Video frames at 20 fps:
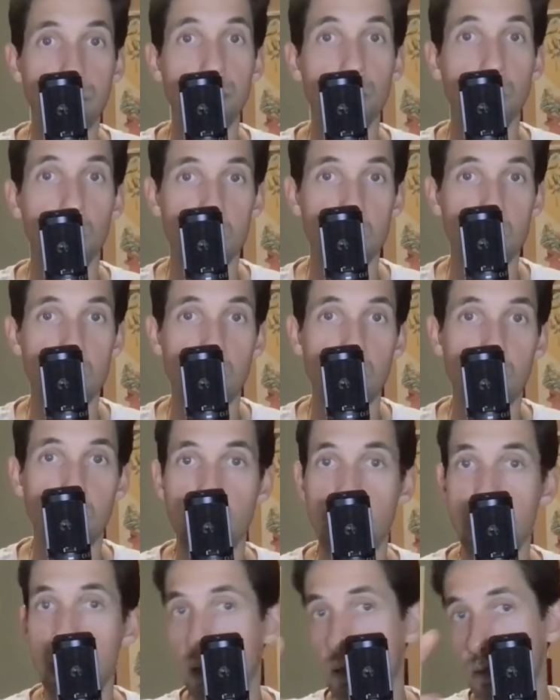films being
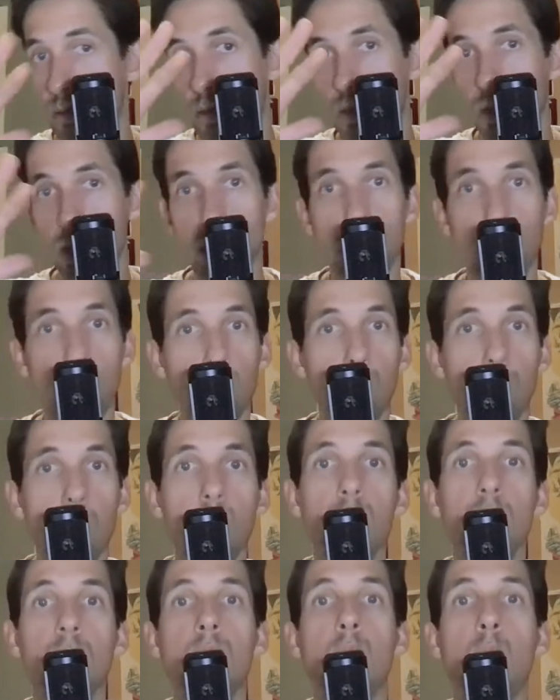made,
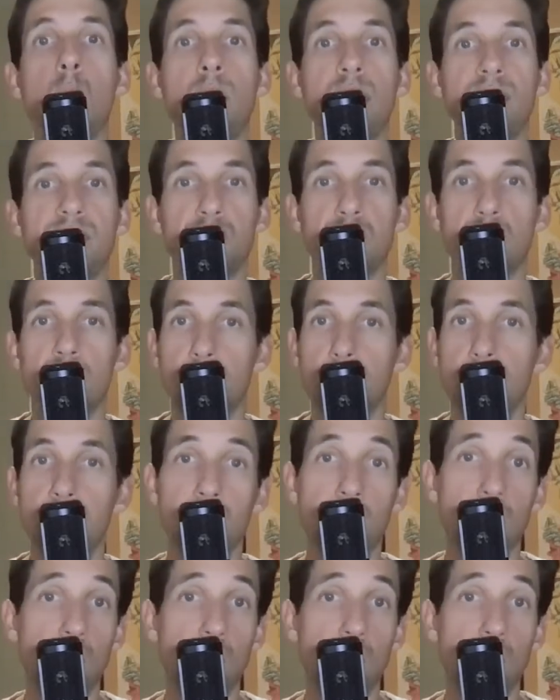no question.